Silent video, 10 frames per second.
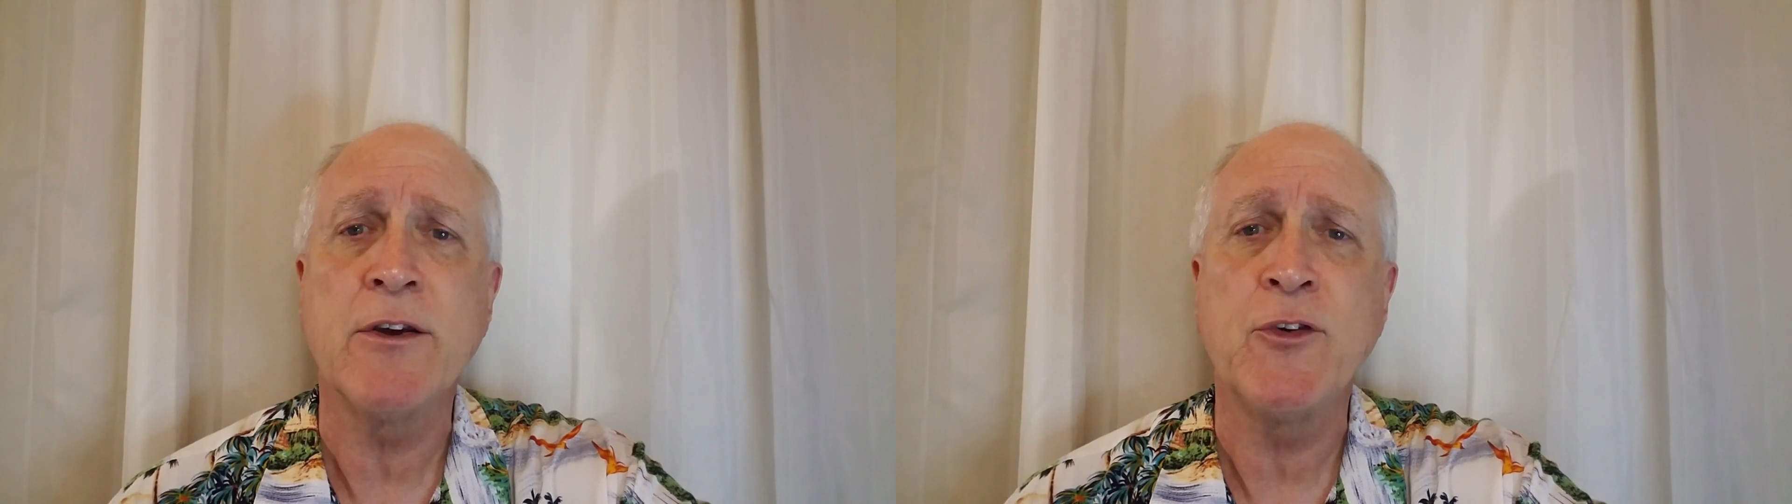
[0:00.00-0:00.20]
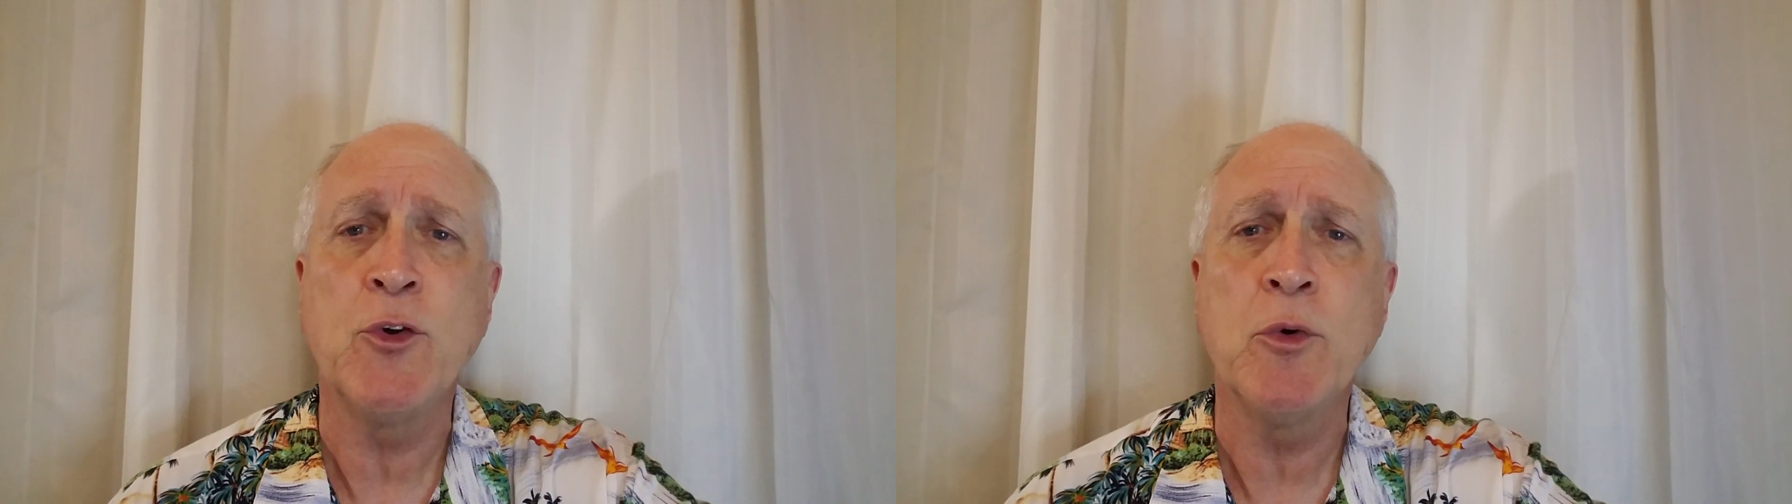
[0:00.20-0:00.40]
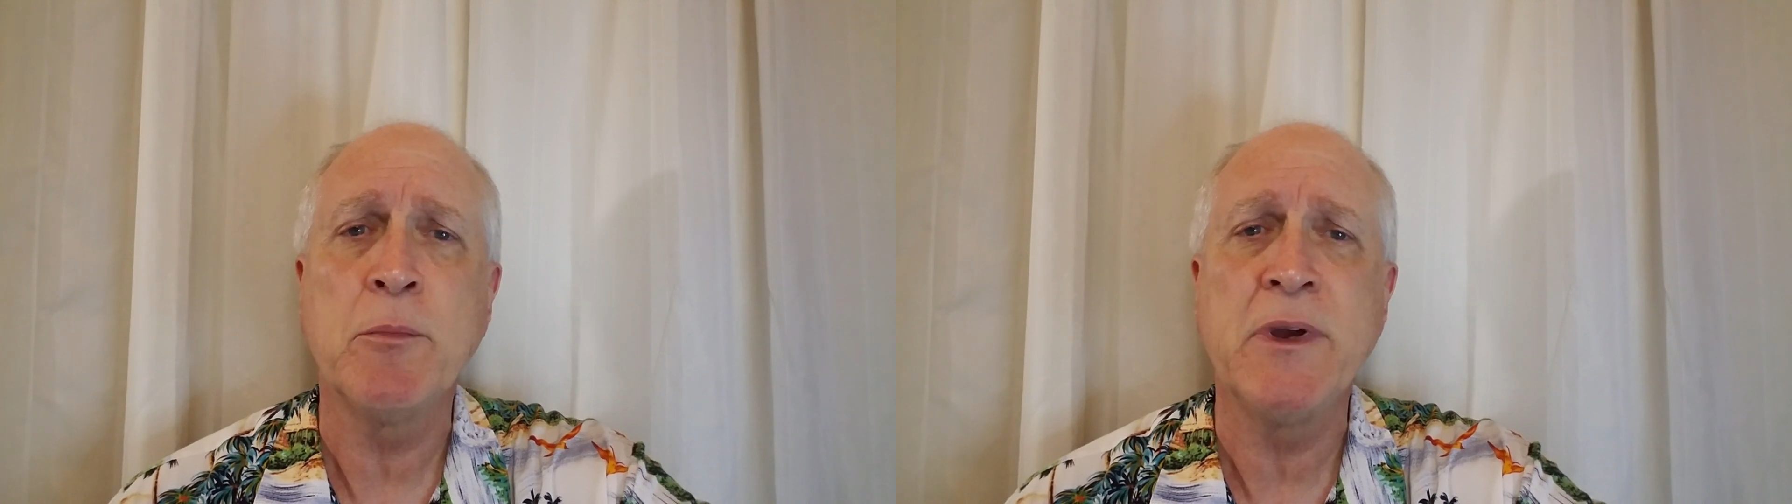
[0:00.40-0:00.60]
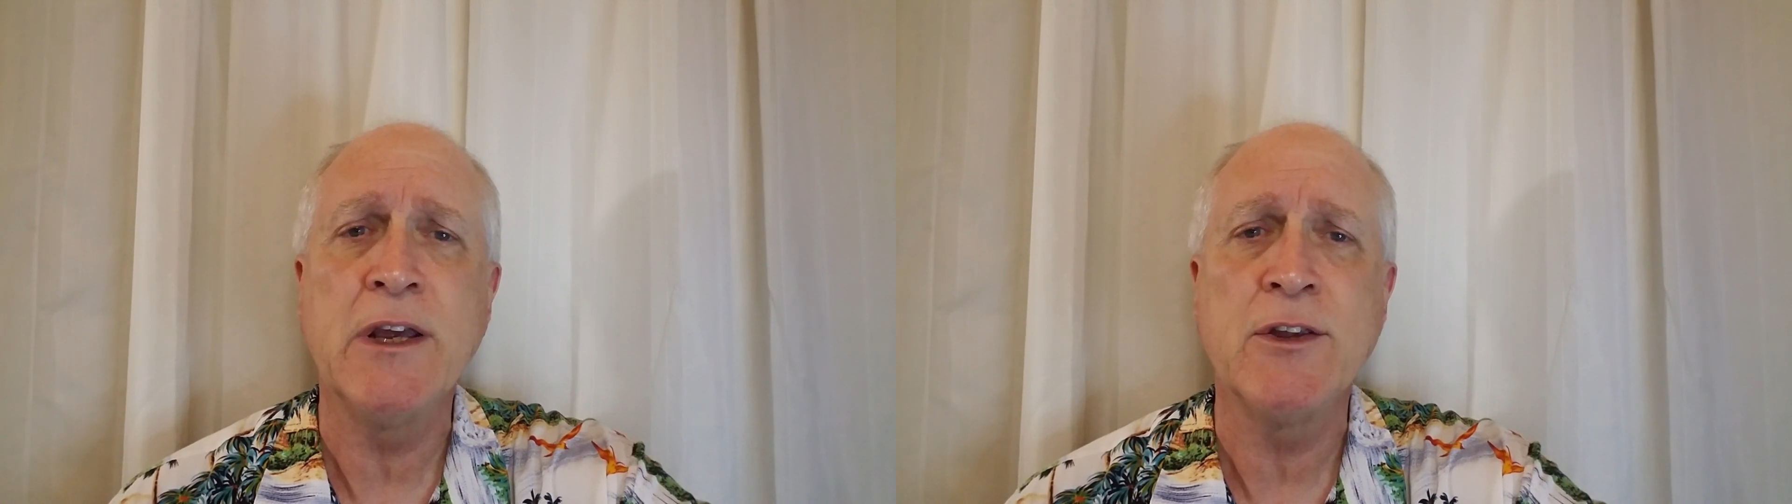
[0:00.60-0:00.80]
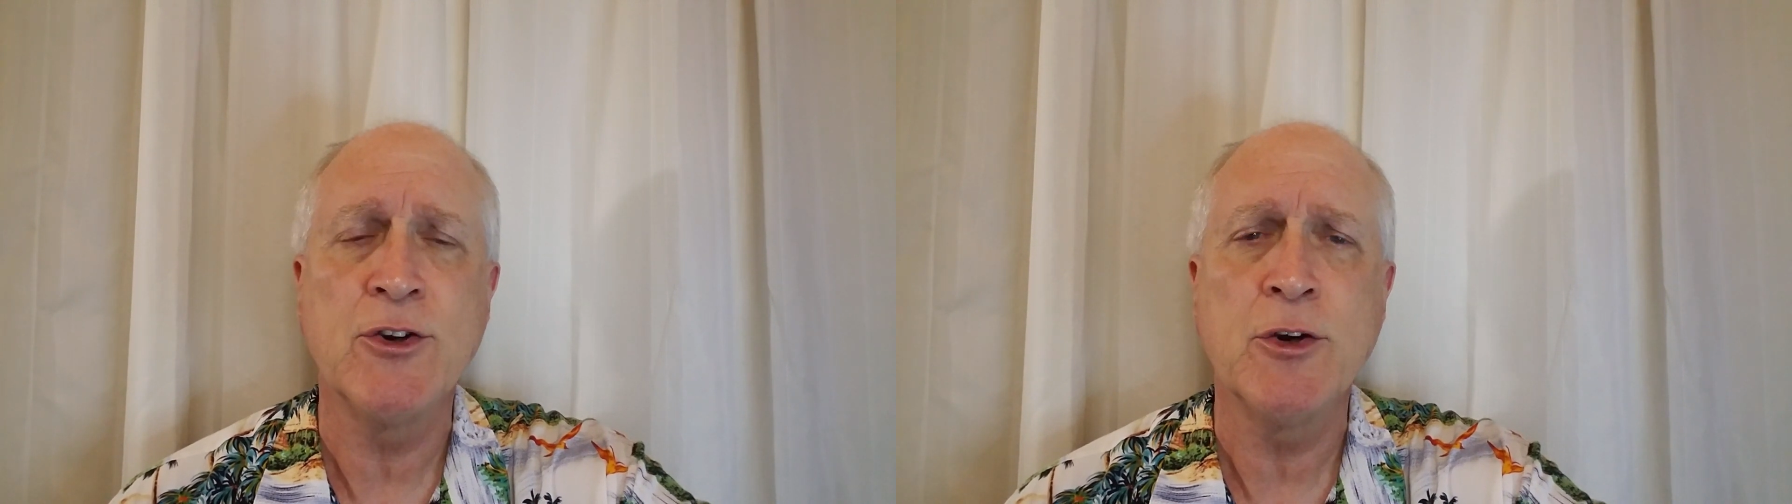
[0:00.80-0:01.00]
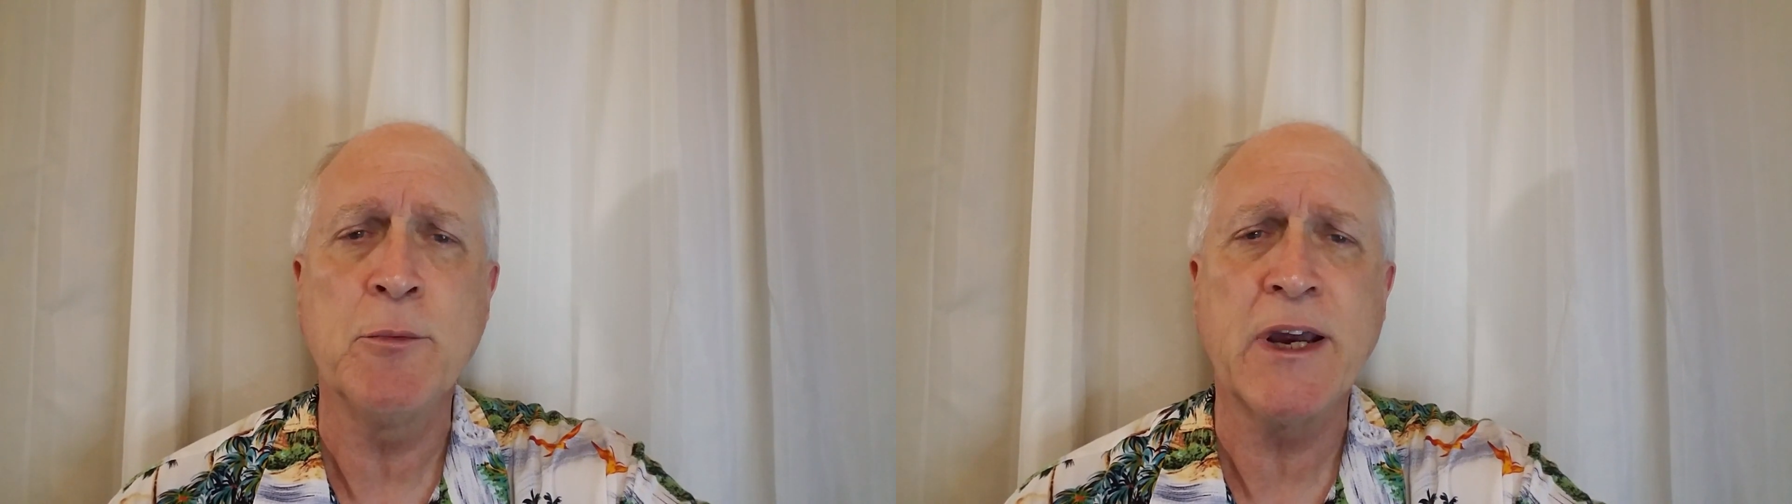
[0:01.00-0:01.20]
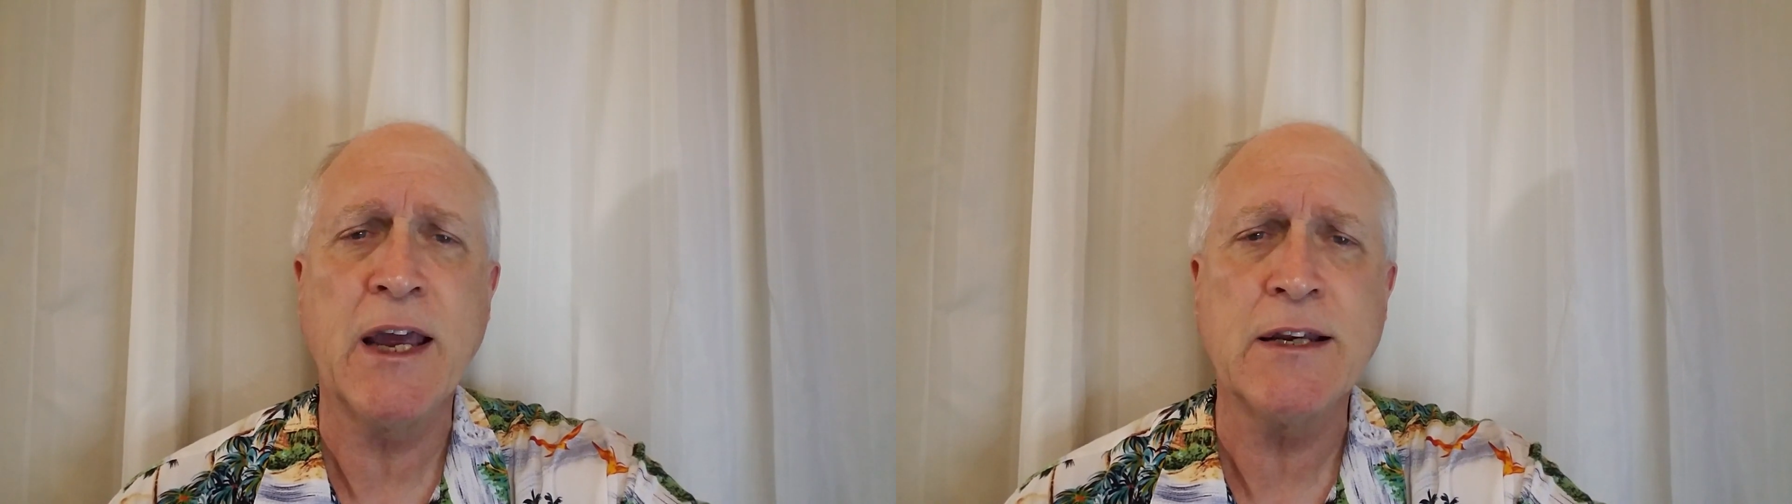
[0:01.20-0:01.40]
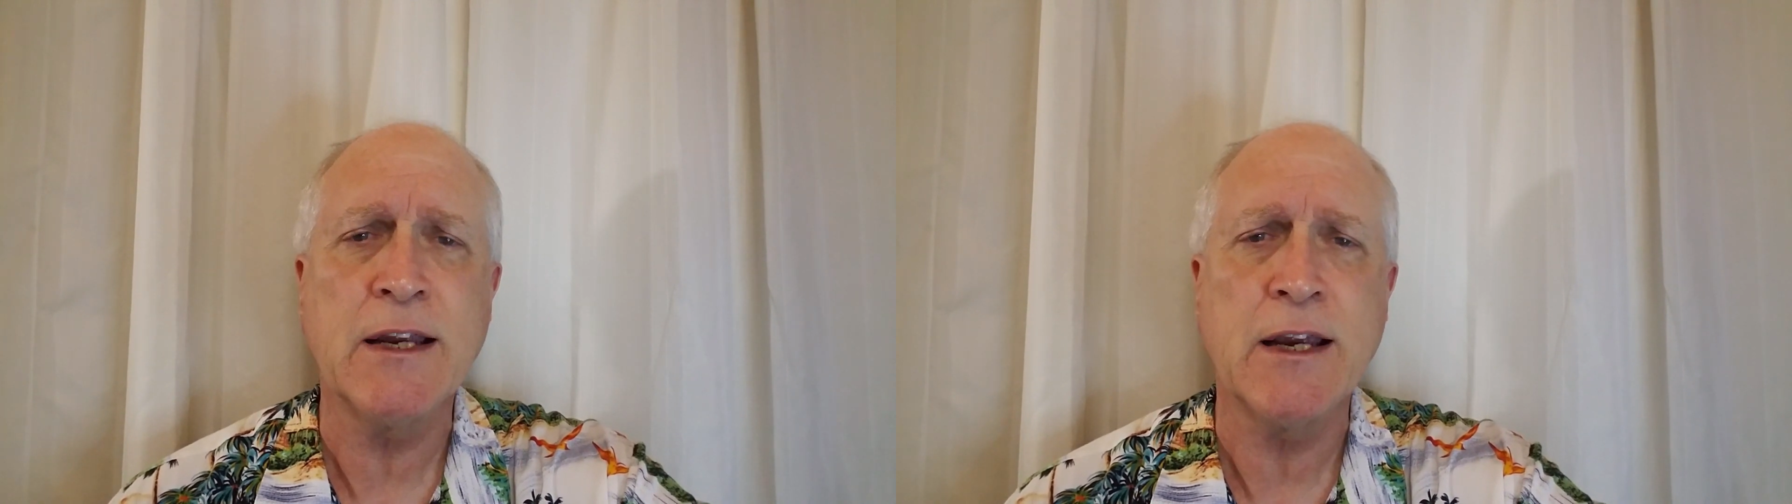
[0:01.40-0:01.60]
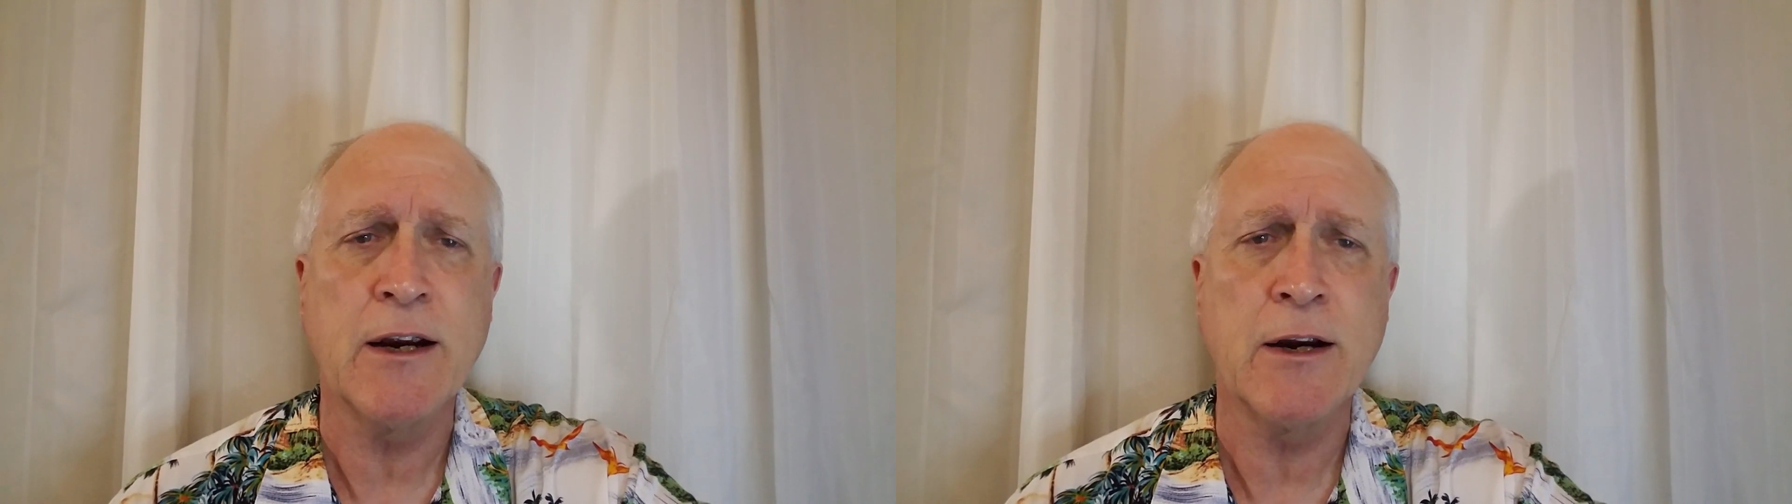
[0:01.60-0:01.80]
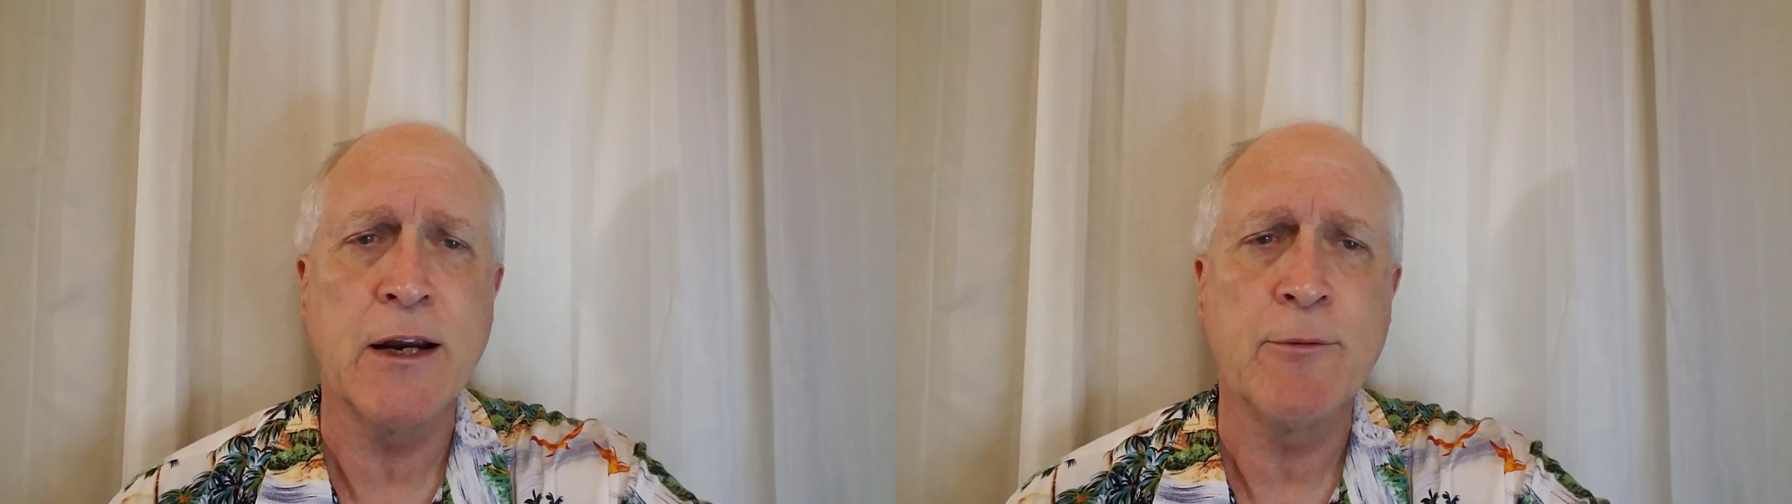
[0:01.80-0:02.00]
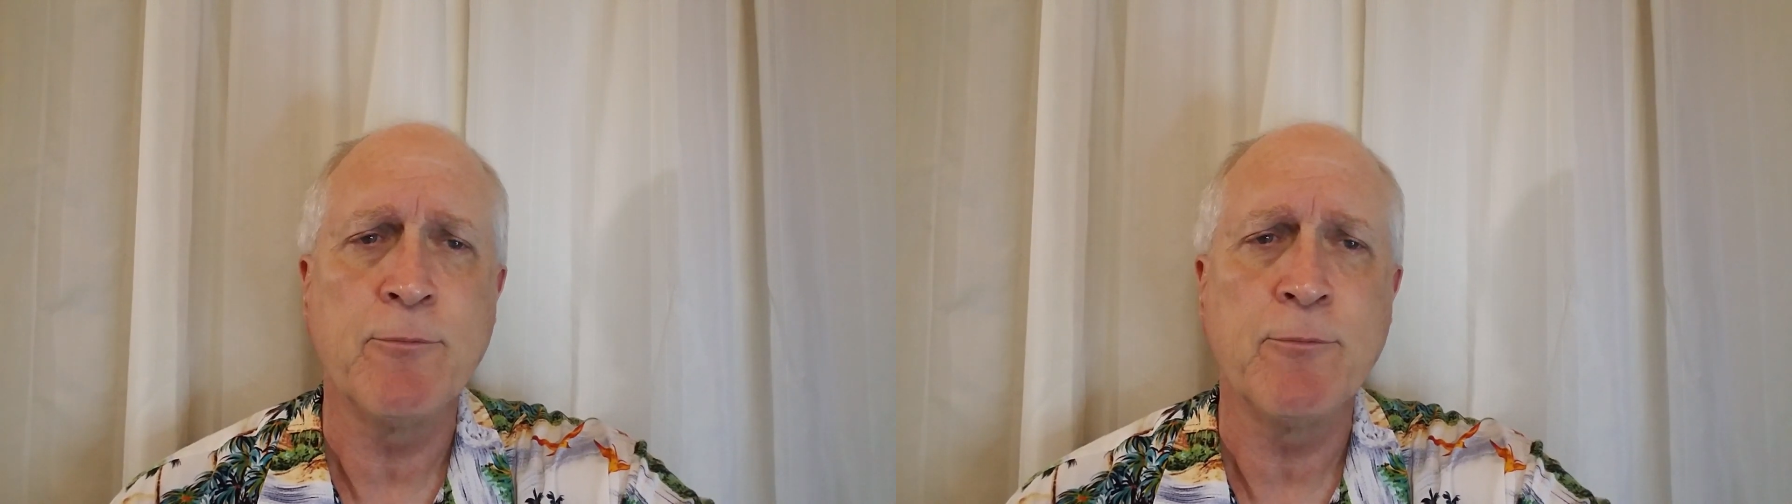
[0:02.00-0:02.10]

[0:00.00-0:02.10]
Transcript: if you will be in the Dumaguete area.